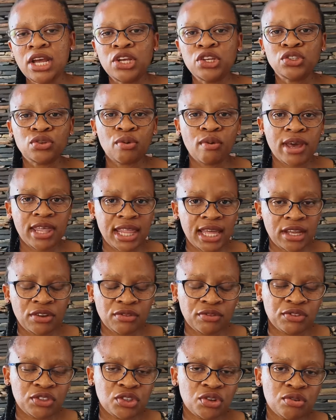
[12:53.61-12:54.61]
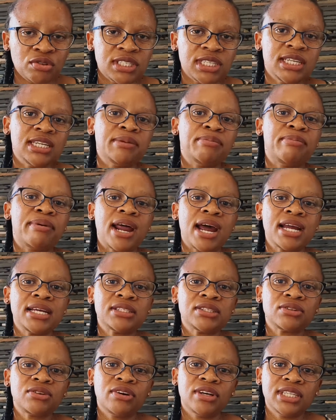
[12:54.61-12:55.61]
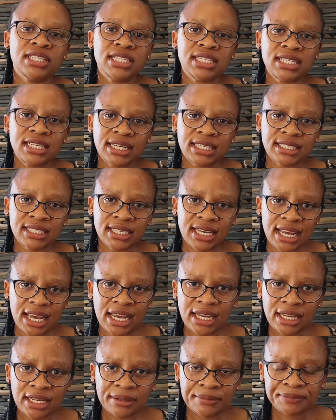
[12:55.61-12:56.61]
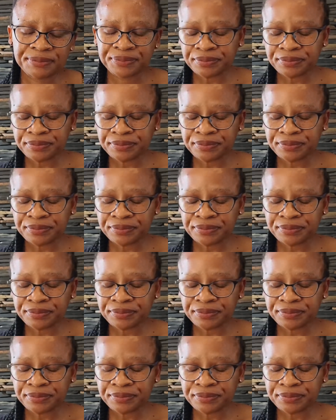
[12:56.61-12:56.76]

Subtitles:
So whether you've chosen a price contract A